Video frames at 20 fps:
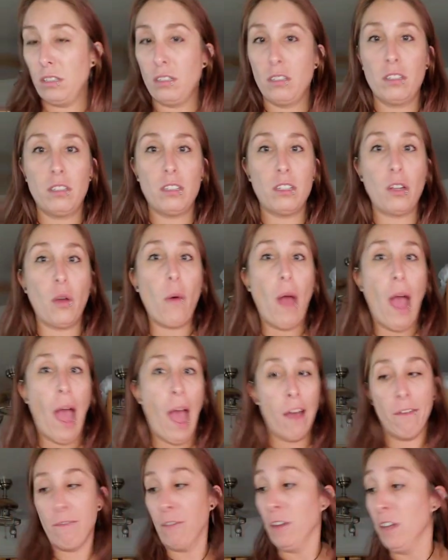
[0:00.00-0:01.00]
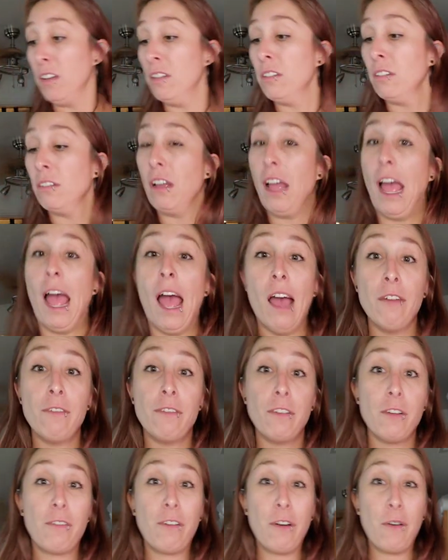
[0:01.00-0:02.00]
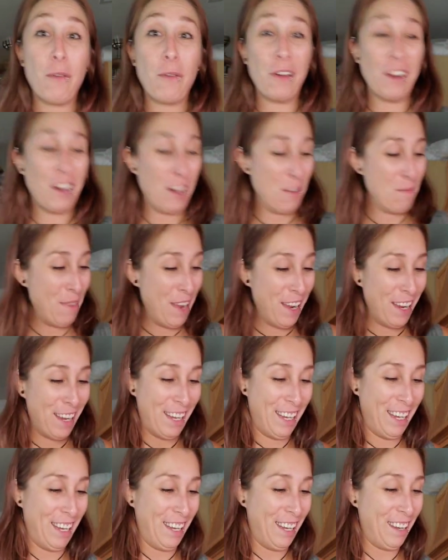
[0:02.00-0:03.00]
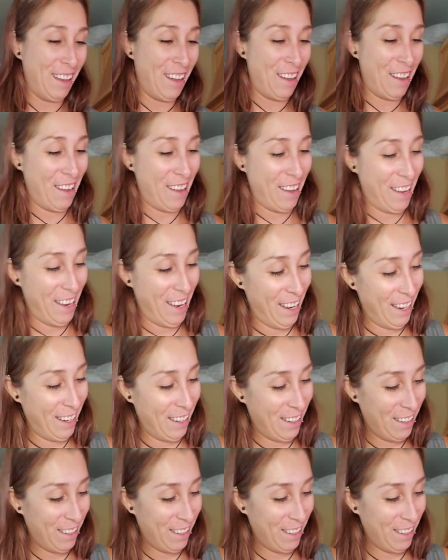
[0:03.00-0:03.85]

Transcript: So half of what I'm making, I